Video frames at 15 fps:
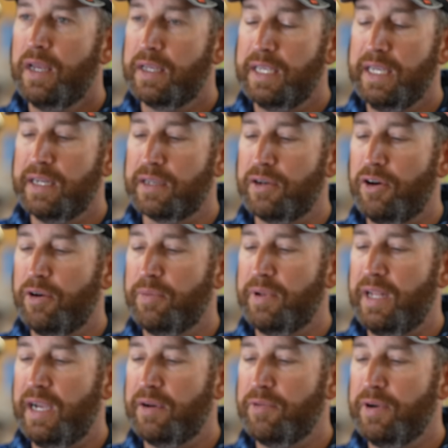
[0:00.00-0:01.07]
Again, a carbon
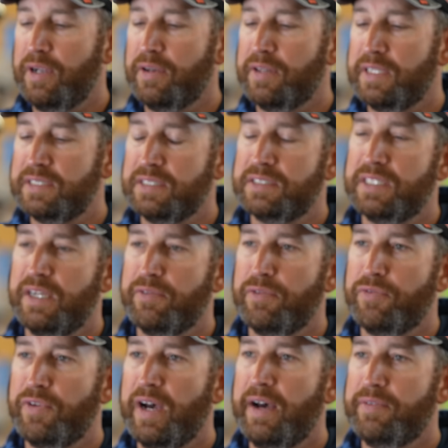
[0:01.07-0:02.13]
light reel, that's a
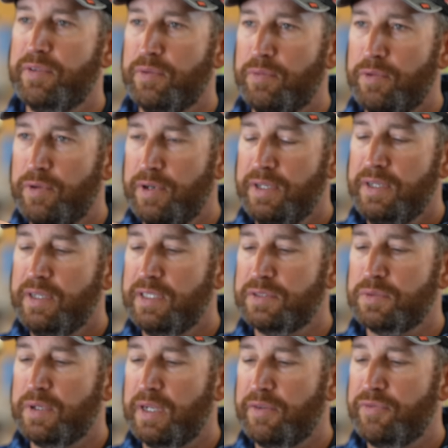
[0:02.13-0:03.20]
7.5 to 1 is
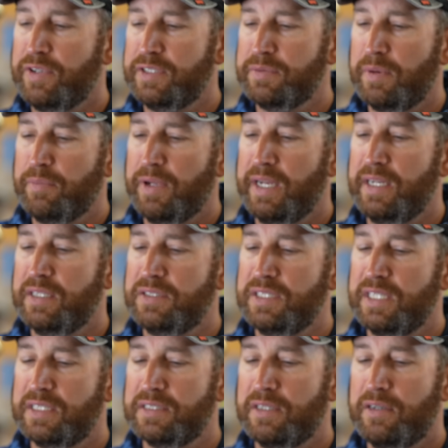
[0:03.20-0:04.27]
what I'll fish my bladed
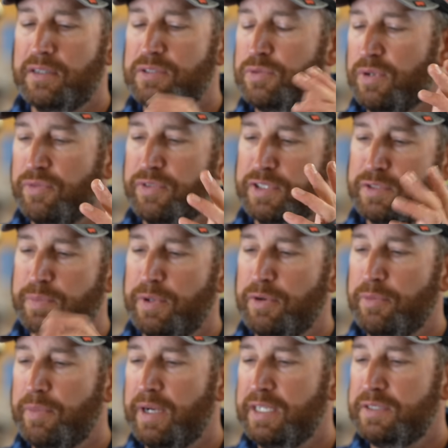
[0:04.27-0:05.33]
jigs on. It's what I'll fish
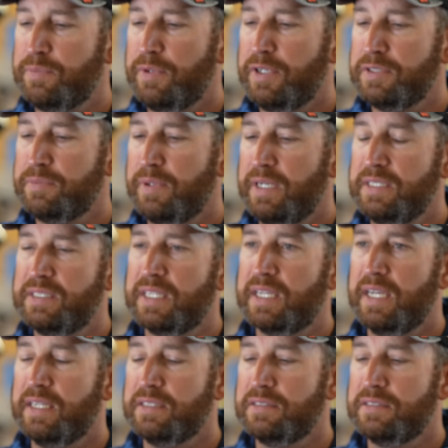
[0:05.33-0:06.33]
spinner baits, buzz baits, that kind of